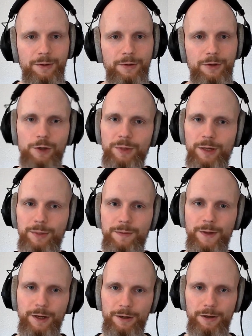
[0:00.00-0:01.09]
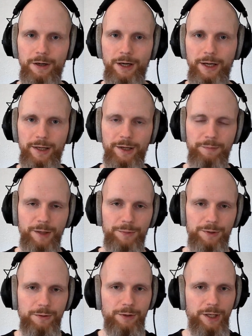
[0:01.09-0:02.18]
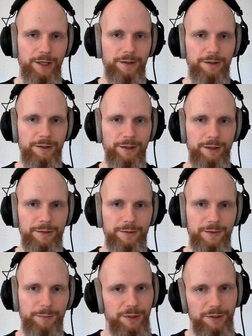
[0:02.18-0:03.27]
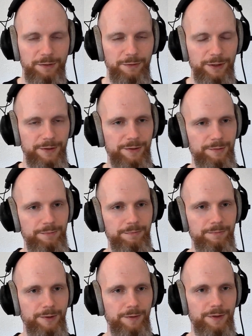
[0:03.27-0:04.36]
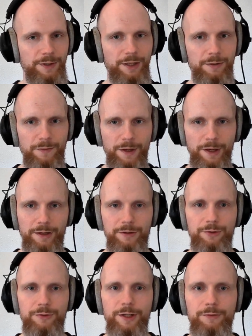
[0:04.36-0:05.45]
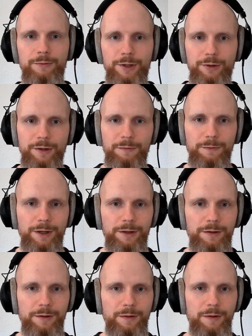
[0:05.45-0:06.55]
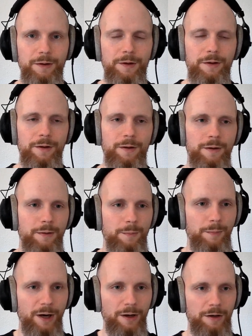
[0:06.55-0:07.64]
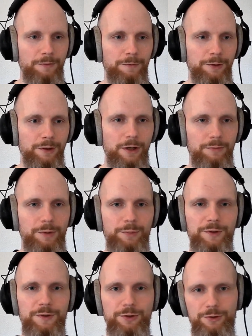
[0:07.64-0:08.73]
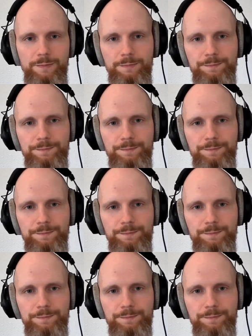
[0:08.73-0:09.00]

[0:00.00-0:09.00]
Or maybe there are hiking maps located at some intervals on the side of the hiking trail where you can find a marker for your current position.